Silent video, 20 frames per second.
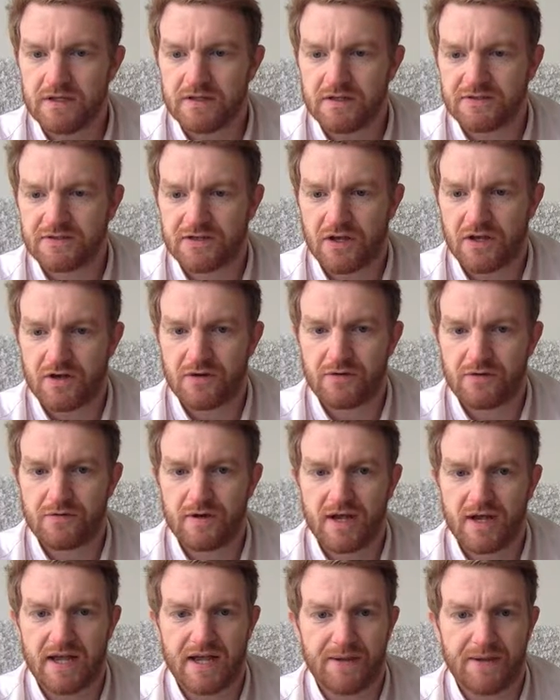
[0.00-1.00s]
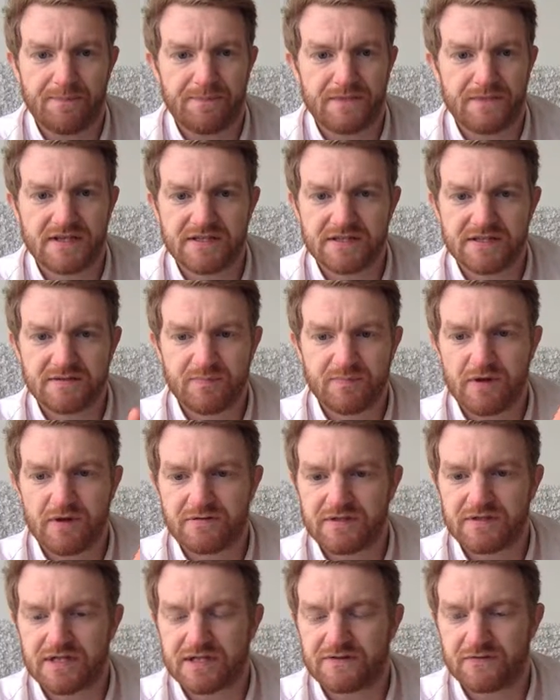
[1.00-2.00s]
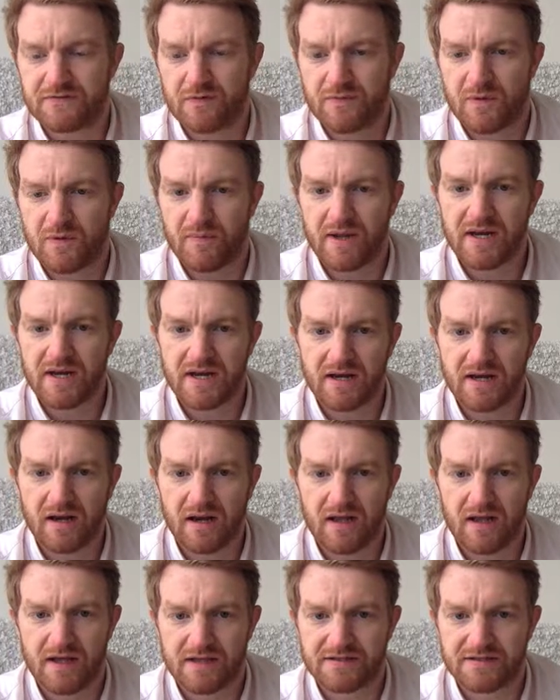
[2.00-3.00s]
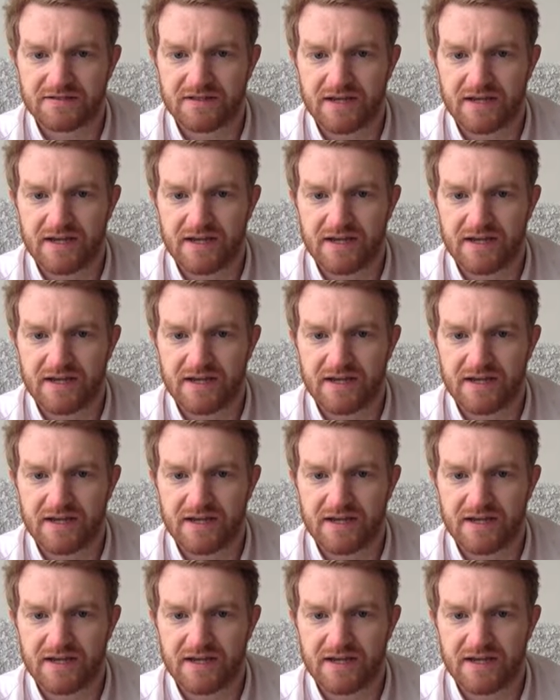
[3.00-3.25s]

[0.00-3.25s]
So this post is from the Monday class.